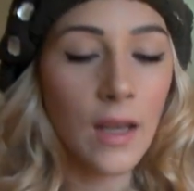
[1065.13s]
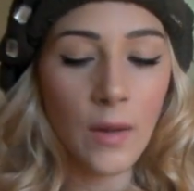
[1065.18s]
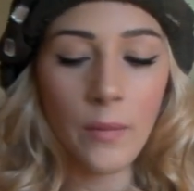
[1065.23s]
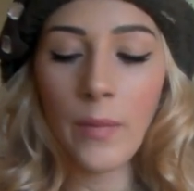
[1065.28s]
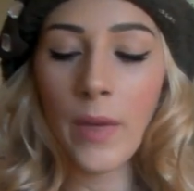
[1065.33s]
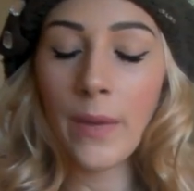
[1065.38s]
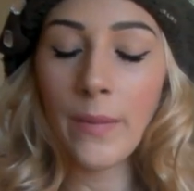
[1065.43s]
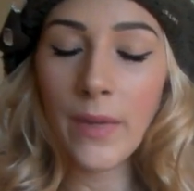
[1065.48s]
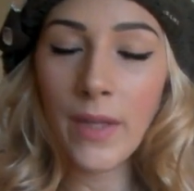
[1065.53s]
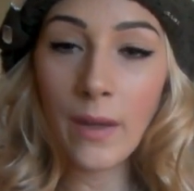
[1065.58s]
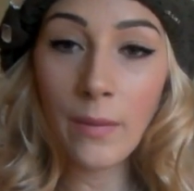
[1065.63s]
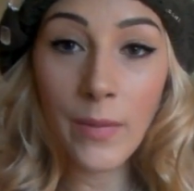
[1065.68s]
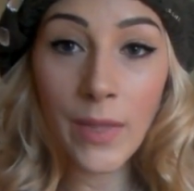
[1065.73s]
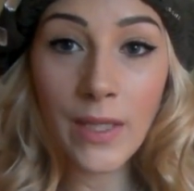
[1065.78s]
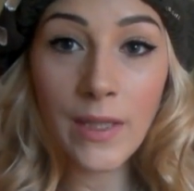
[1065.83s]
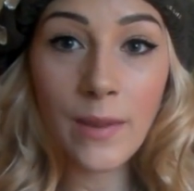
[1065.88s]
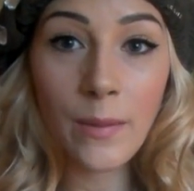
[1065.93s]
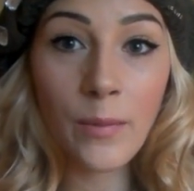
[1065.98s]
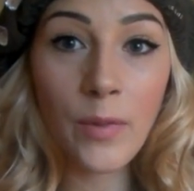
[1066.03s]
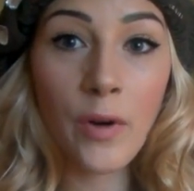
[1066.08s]
Maybe that
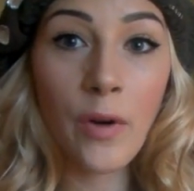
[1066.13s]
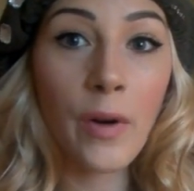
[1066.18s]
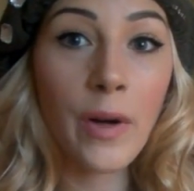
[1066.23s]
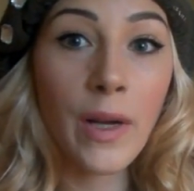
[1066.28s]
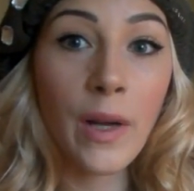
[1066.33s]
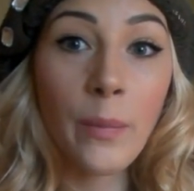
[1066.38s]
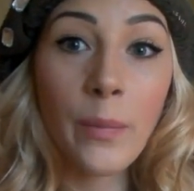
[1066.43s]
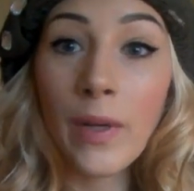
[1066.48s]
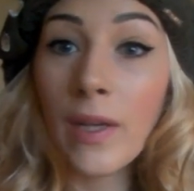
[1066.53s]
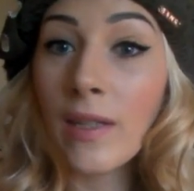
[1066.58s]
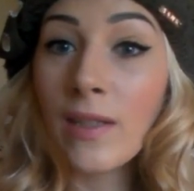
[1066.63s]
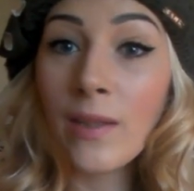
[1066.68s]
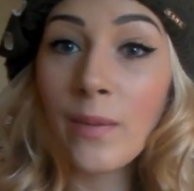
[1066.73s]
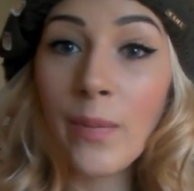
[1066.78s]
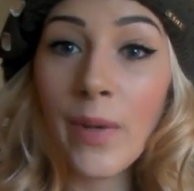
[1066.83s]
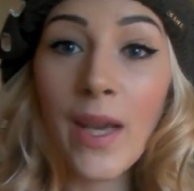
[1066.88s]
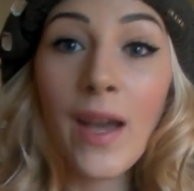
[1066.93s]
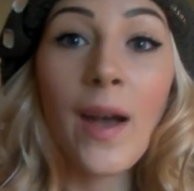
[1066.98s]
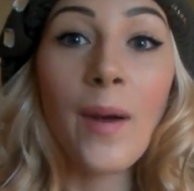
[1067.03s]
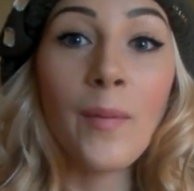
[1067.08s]
means I'm growing up a little
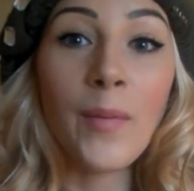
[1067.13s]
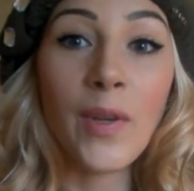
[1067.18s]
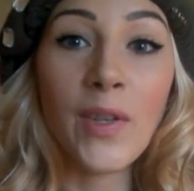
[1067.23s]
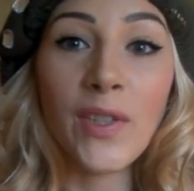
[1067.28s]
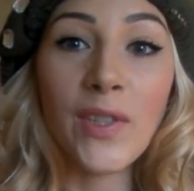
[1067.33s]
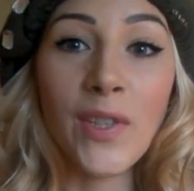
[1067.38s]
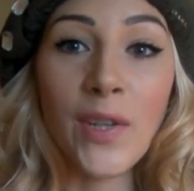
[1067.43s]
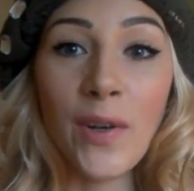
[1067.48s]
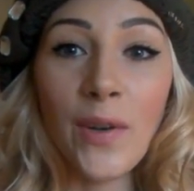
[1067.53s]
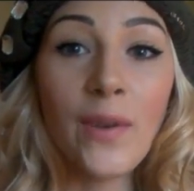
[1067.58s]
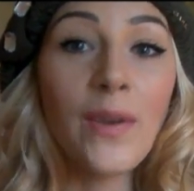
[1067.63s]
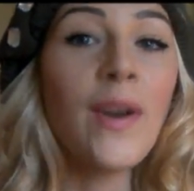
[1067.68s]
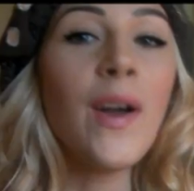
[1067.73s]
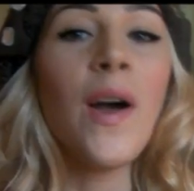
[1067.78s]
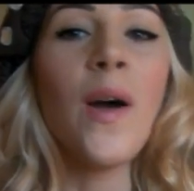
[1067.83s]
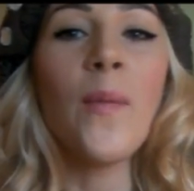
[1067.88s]
bit, I'm not sure.